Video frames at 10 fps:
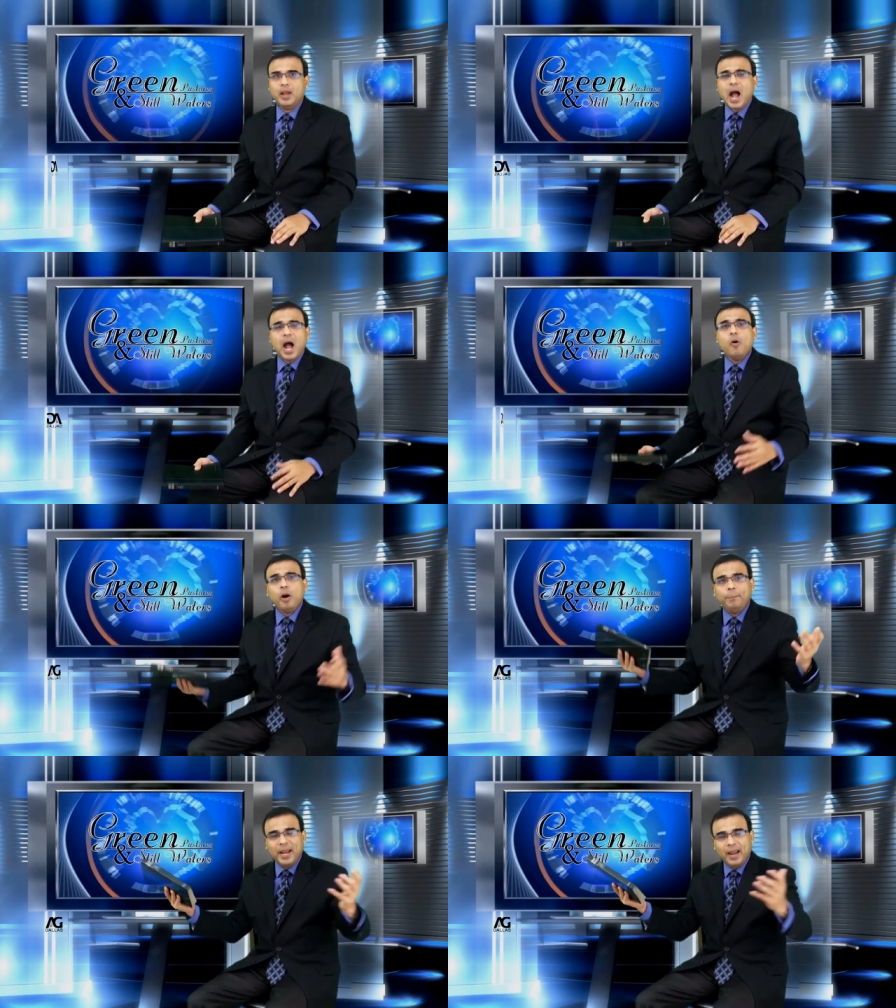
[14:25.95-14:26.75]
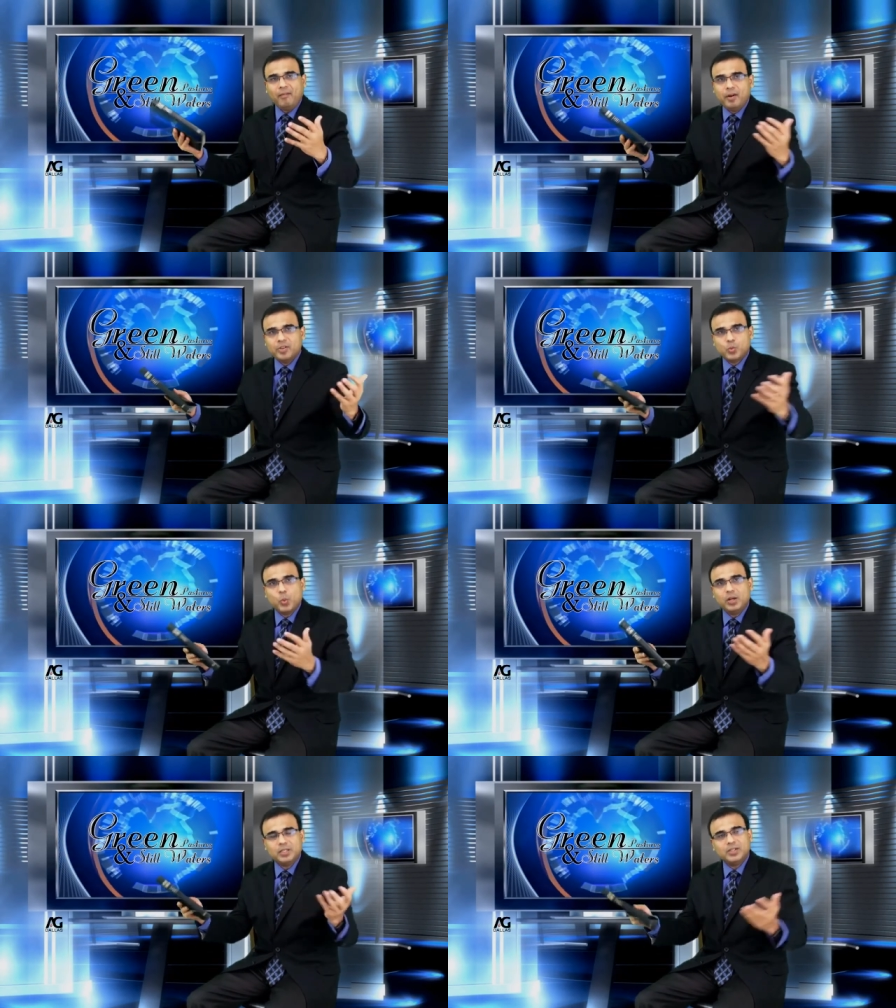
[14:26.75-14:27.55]
Our parents
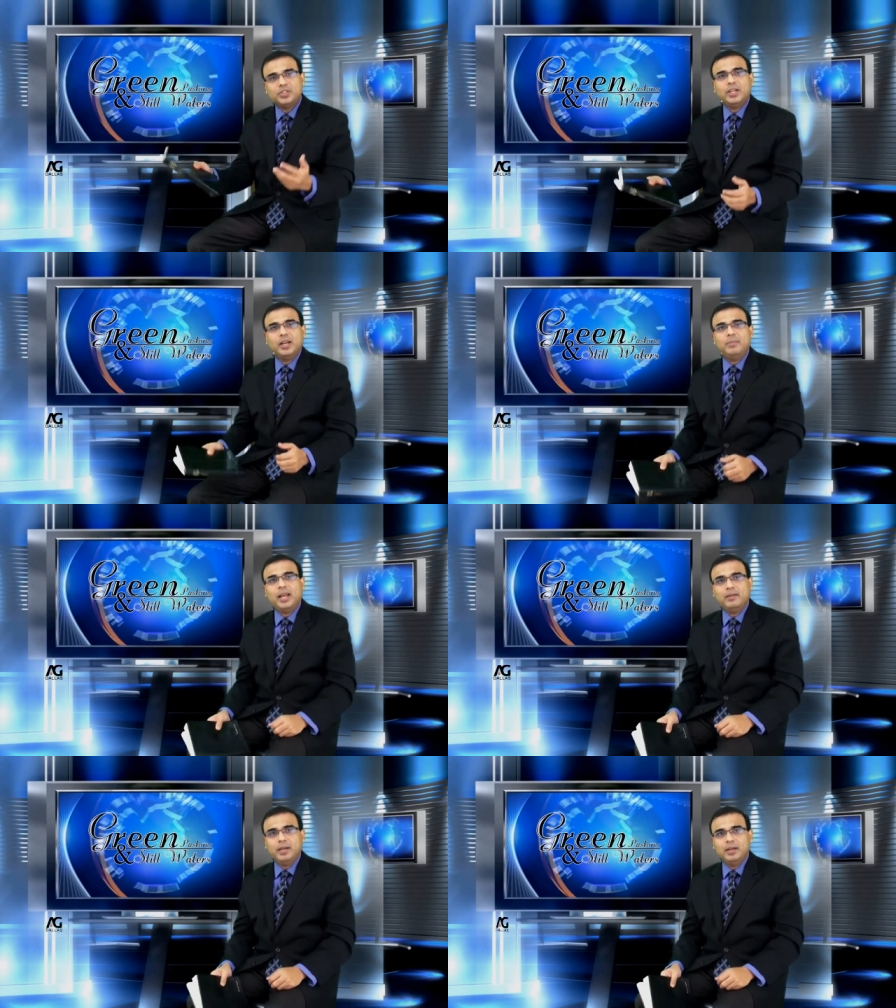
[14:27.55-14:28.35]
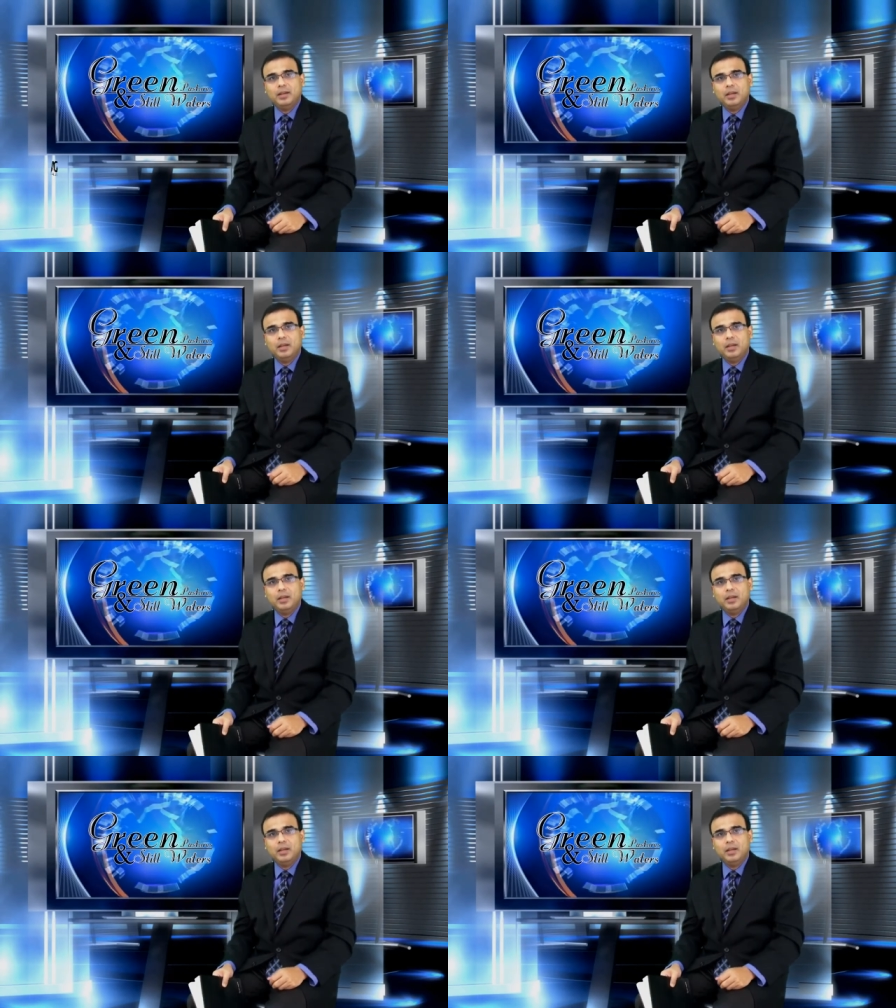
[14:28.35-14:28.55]
want us to get married.